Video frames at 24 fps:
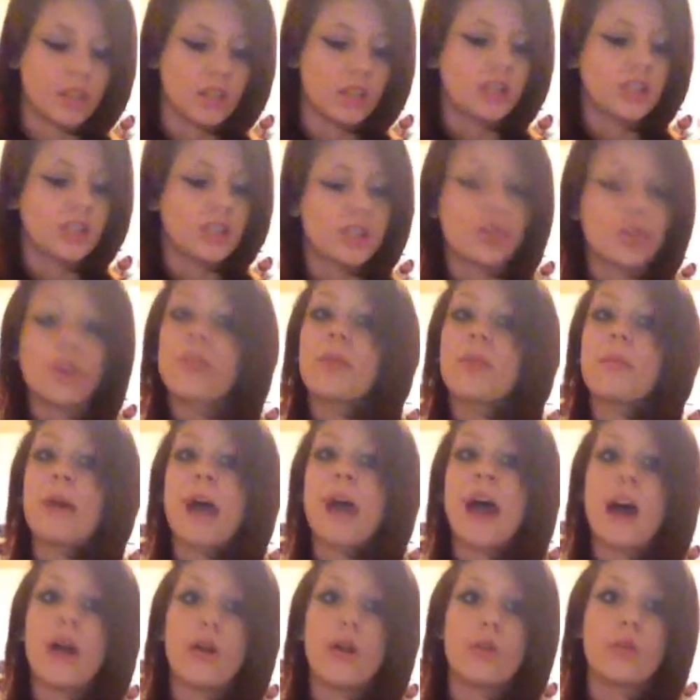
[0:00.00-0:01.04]
show them
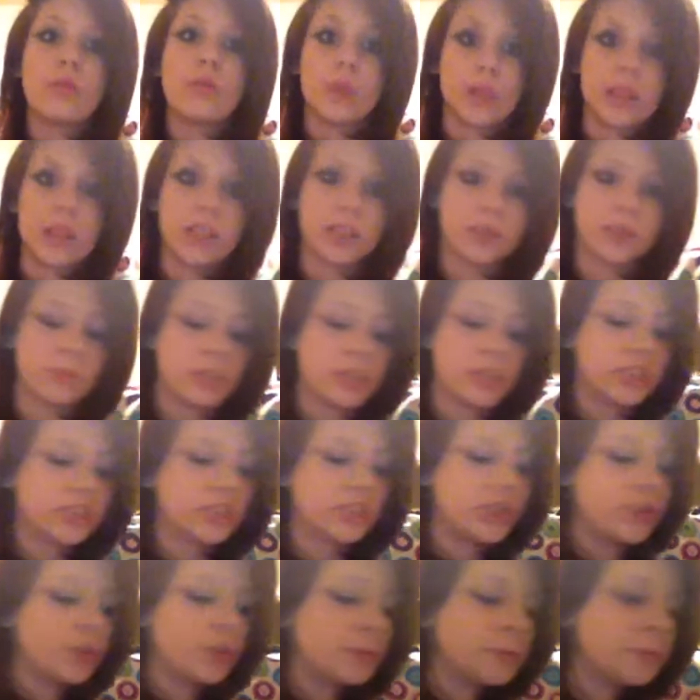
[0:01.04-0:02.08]
how it would
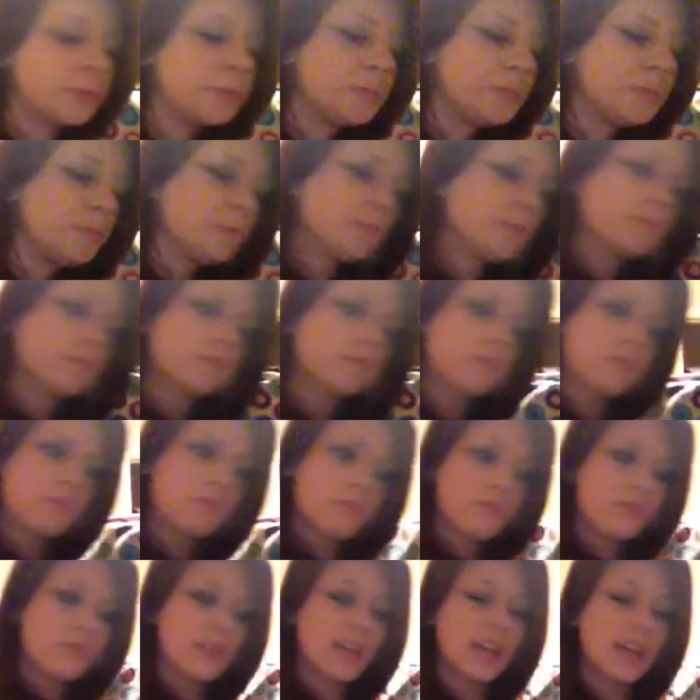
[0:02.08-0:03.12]
express you.
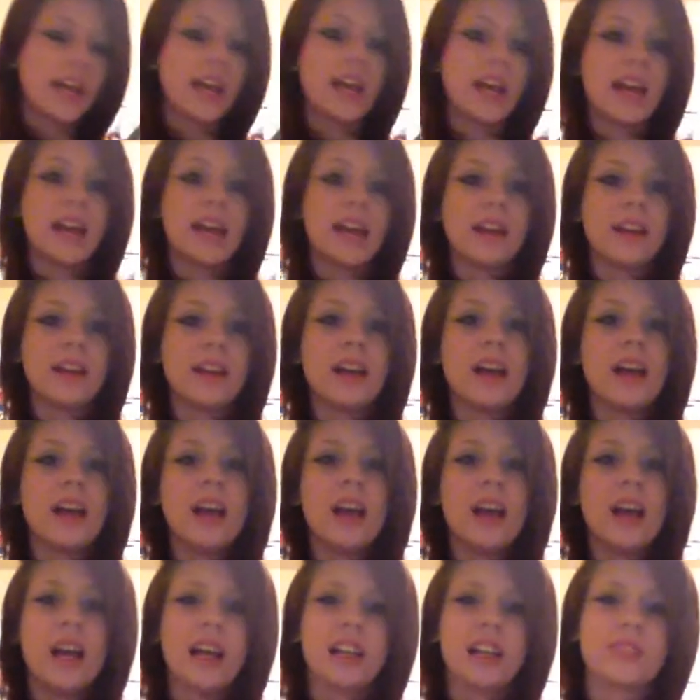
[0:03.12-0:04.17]
And
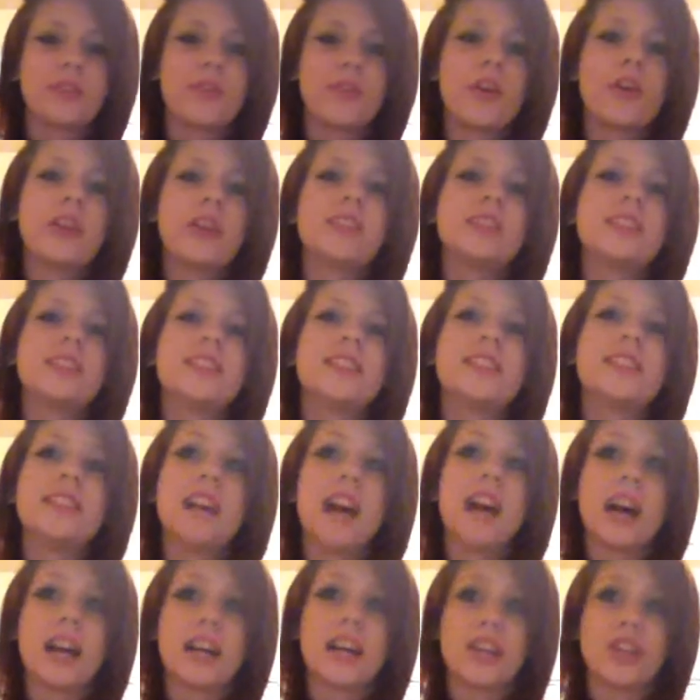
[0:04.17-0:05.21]
as far as the
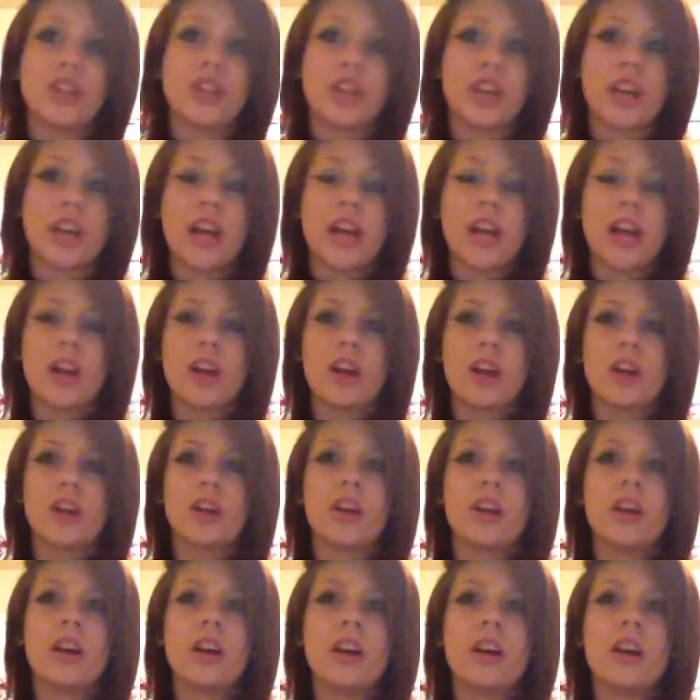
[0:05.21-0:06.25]
dyeing your hair,
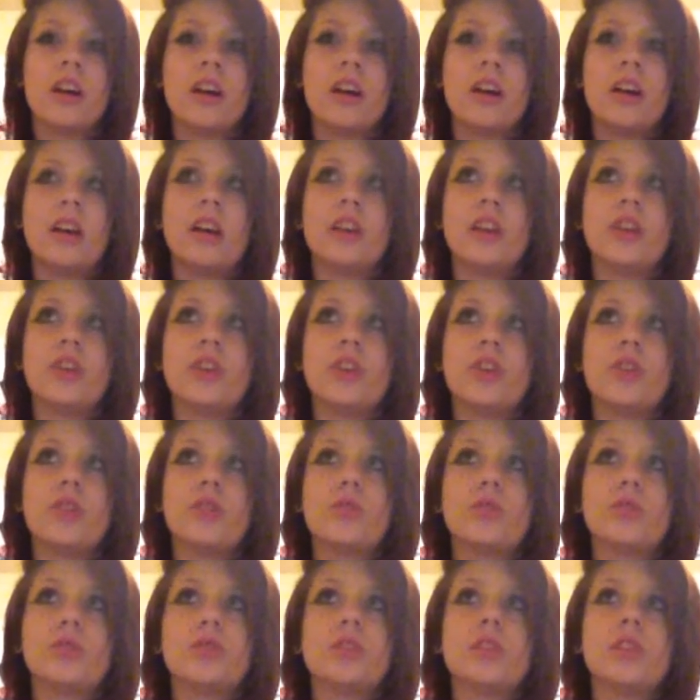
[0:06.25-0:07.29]
you
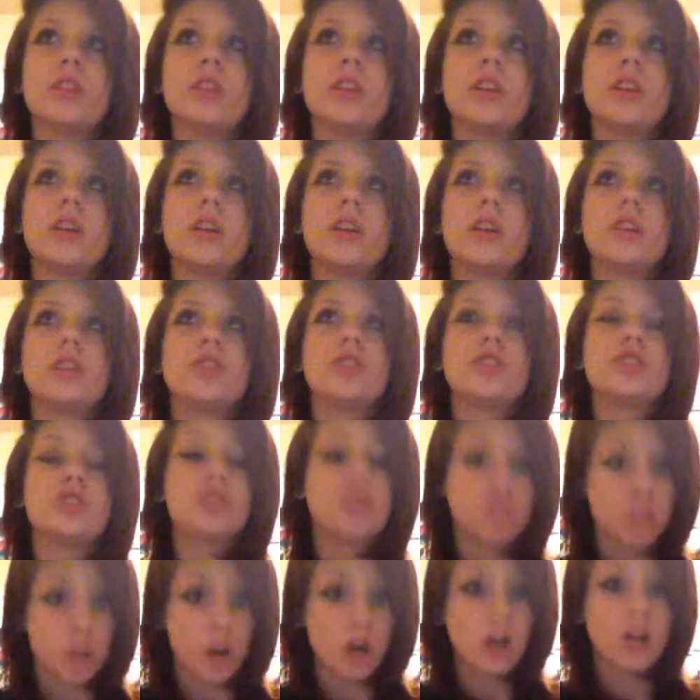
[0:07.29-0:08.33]
know,
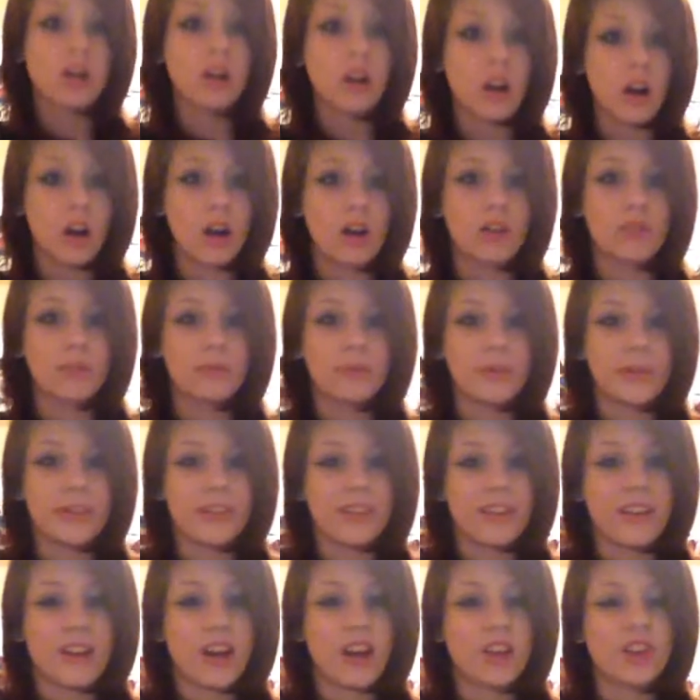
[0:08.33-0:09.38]
start off with a
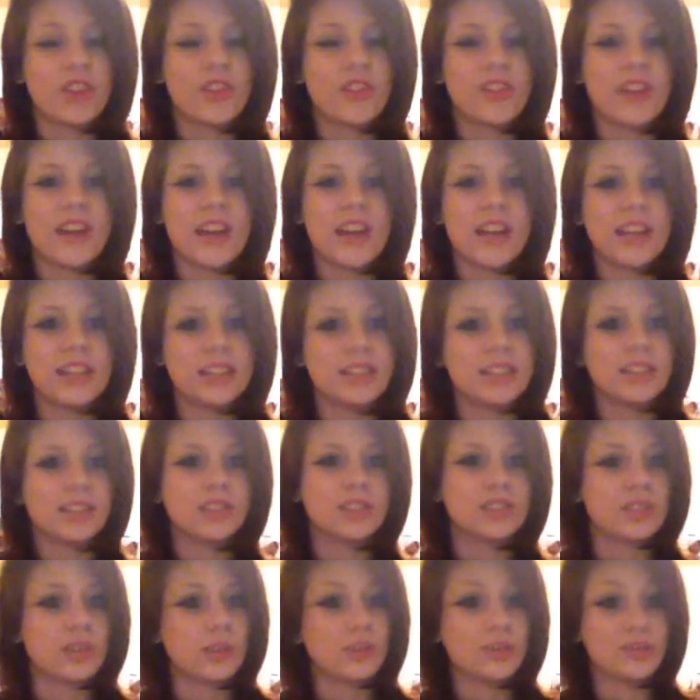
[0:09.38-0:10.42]
color that isn't
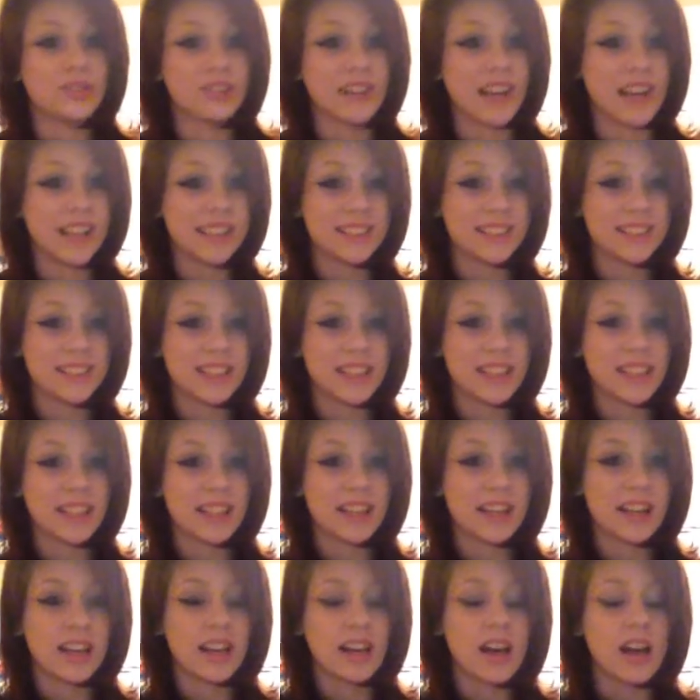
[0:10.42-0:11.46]
so
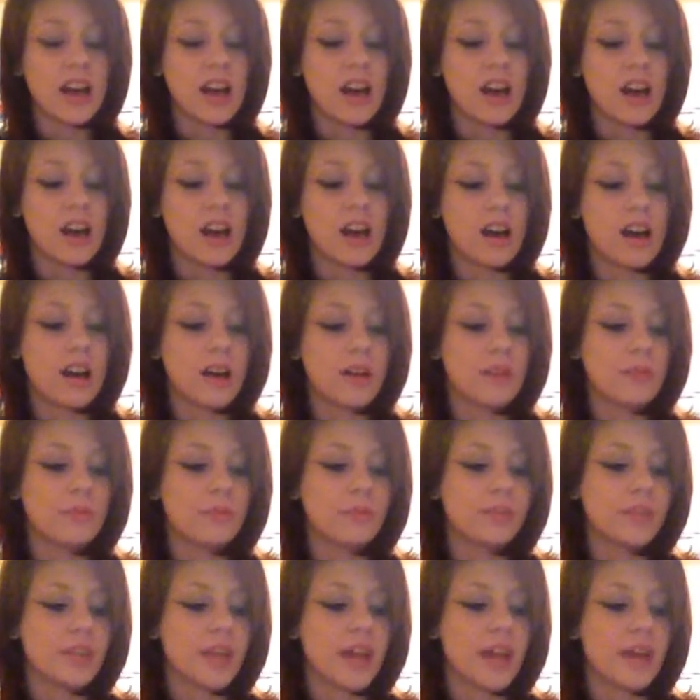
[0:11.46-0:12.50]
drastic.
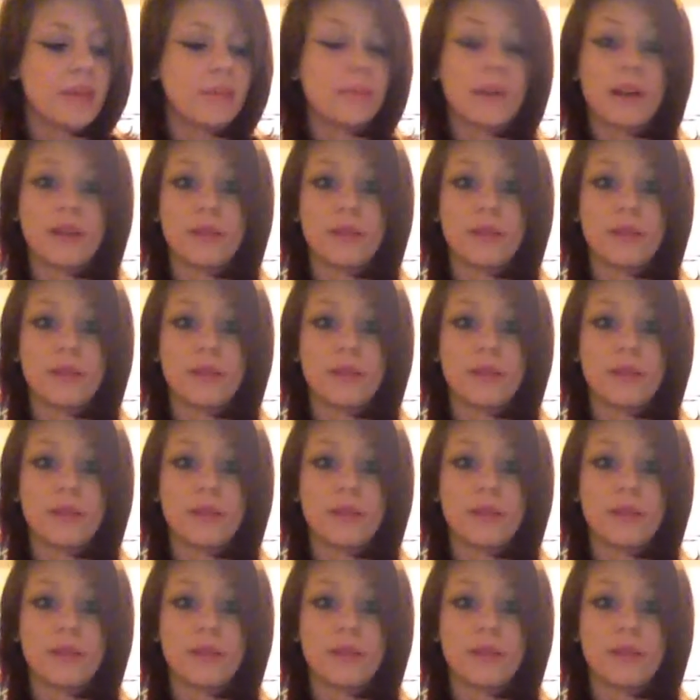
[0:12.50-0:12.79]
Like my